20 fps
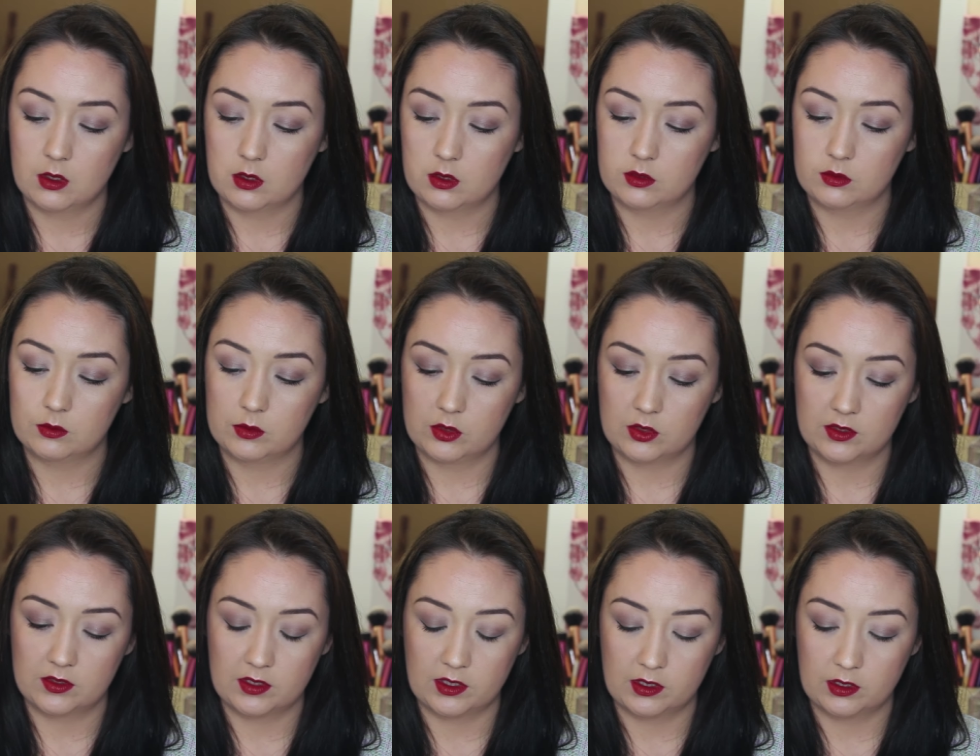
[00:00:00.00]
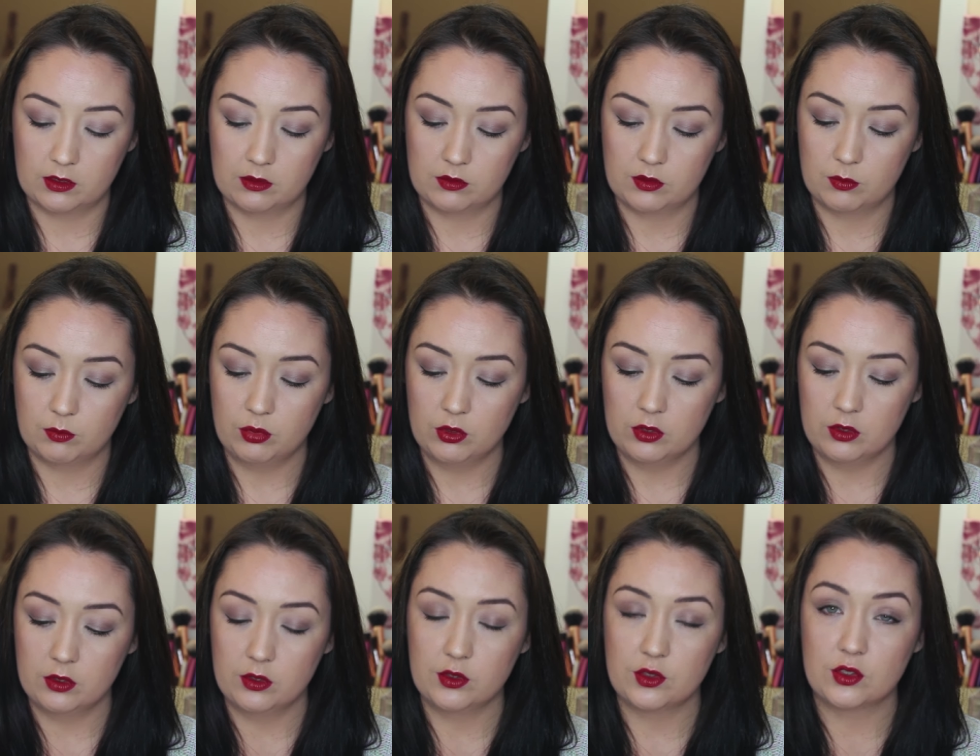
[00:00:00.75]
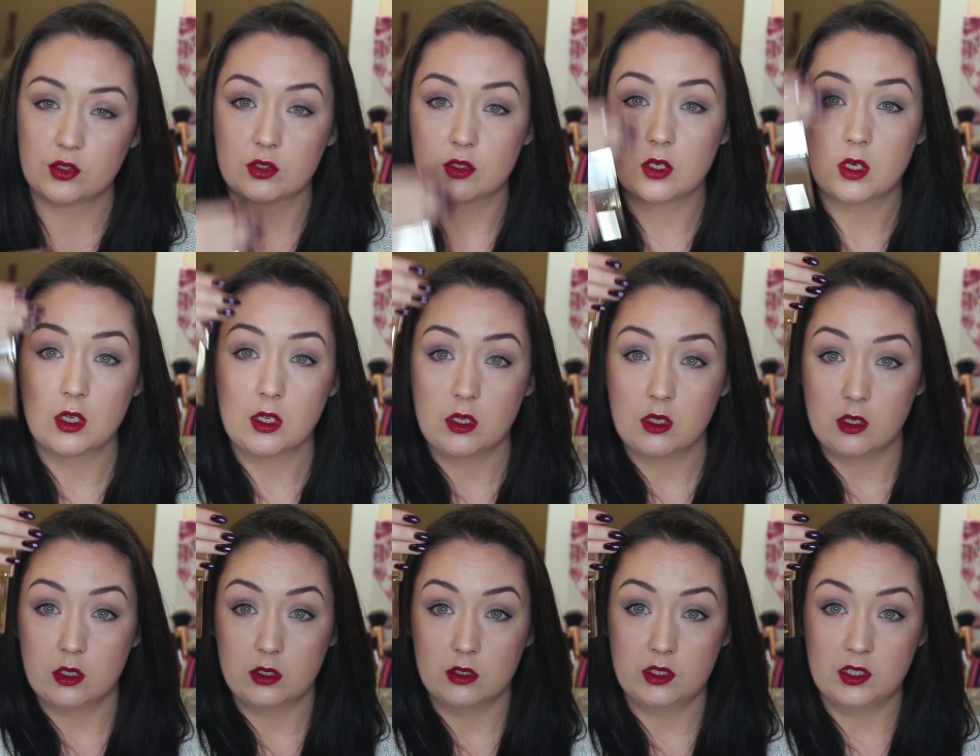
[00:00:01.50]
I'm going to take out the brush.
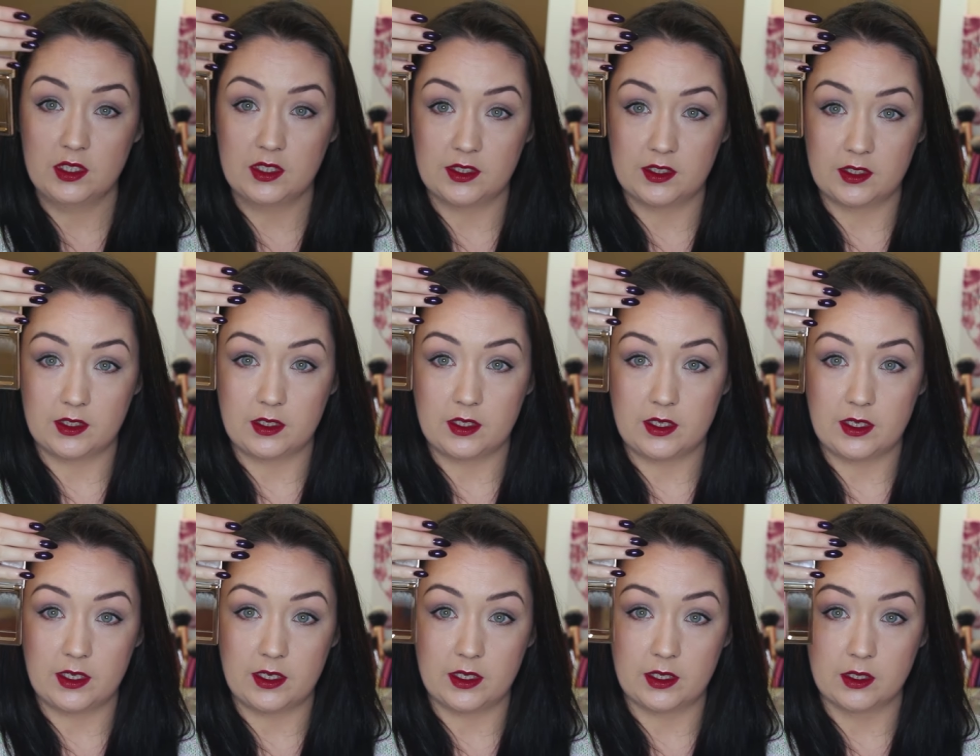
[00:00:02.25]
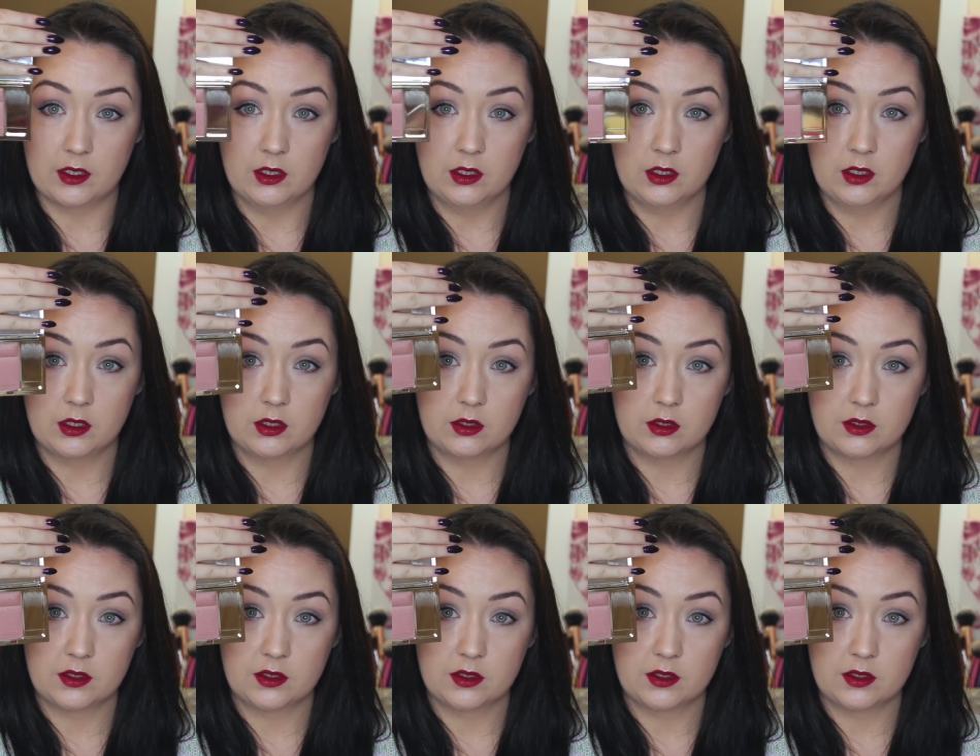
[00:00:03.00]
This is it here.